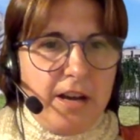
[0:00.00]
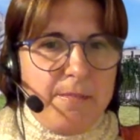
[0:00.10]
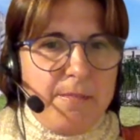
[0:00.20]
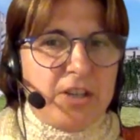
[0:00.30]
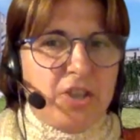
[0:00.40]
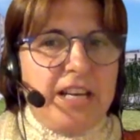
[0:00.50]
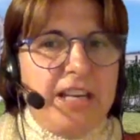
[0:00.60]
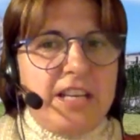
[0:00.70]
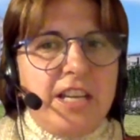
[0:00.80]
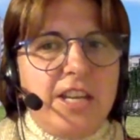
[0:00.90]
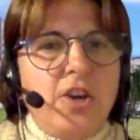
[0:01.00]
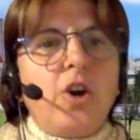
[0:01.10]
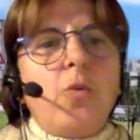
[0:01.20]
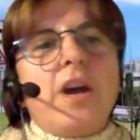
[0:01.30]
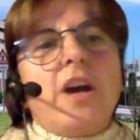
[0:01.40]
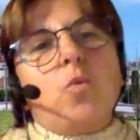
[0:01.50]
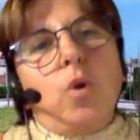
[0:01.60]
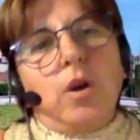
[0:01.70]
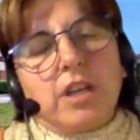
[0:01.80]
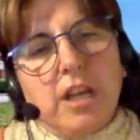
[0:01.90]
Marcella Niglio, we are
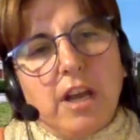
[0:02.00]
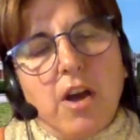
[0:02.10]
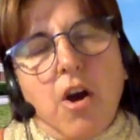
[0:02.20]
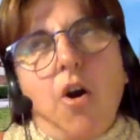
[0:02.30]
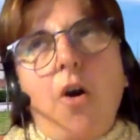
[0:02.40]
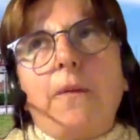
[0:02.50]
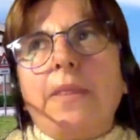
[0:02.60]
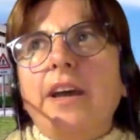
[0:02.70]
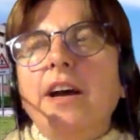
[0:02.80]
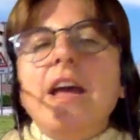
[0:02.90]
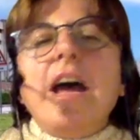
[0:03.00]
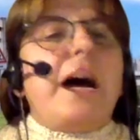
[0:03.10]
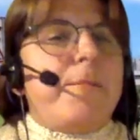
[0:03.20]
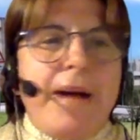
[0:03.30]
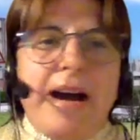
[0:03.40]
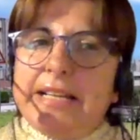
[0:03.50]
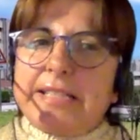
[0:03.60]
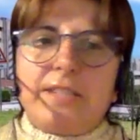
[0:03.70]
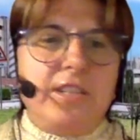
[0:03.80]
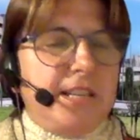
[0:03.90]
working on
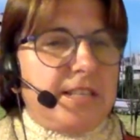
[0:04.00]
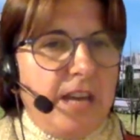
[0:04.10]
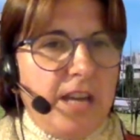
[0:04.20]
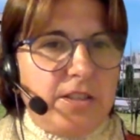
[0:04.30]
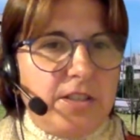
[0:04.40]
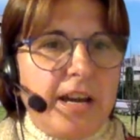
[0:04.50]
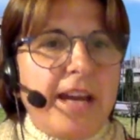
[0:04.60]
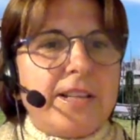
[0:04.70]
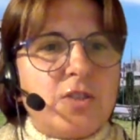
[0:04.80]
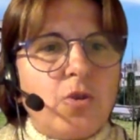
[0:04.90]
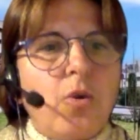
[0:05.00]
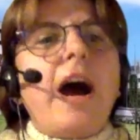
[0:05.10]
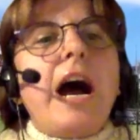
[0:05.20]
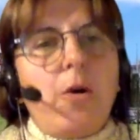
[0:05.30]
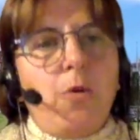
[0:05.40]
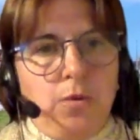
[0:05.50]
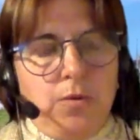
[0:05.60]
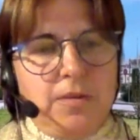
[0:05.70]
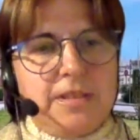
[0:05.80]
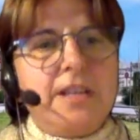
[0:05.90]
unbalanced data set, and so how
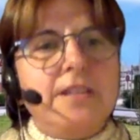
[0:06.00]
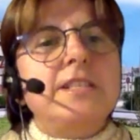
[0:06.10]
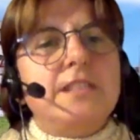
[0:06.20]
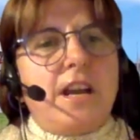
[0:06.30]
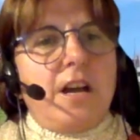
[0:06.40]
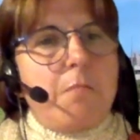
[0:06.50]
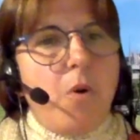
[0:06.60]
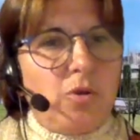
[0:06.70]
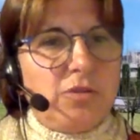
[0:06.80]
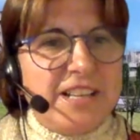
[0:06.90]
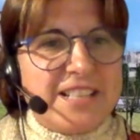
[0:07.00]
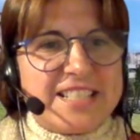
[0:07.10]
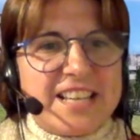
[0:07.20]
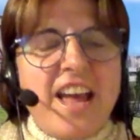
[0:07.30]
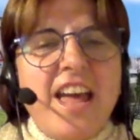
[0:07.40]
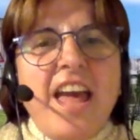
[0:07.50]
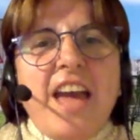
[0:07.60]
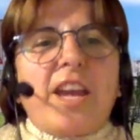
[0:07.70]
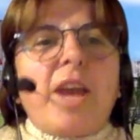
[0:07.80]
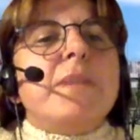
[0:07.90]
statistical models
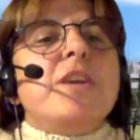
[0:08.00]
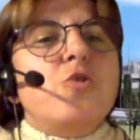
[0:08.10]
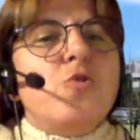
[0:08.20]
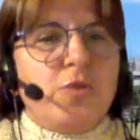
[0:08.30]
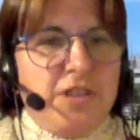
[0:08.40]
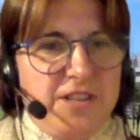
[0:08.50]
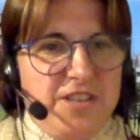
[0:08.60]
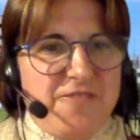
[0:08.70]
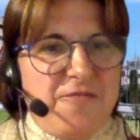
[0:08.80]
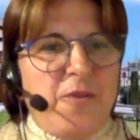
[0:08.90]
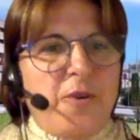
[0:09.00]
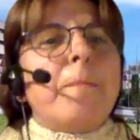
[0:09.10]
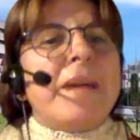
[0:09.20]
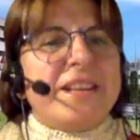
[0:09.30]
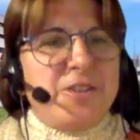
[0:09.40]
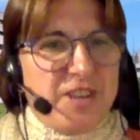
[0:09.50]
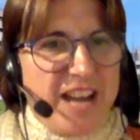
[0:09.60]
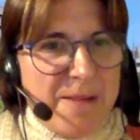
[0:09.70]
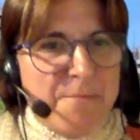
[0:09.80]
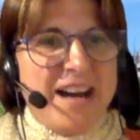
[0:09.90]
can be used for manage
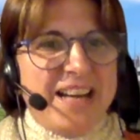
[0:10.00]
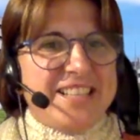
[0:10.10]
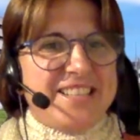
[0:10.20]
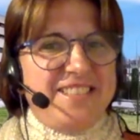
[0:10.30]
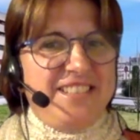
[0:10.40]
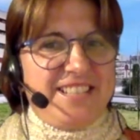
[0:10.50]
unbalanced data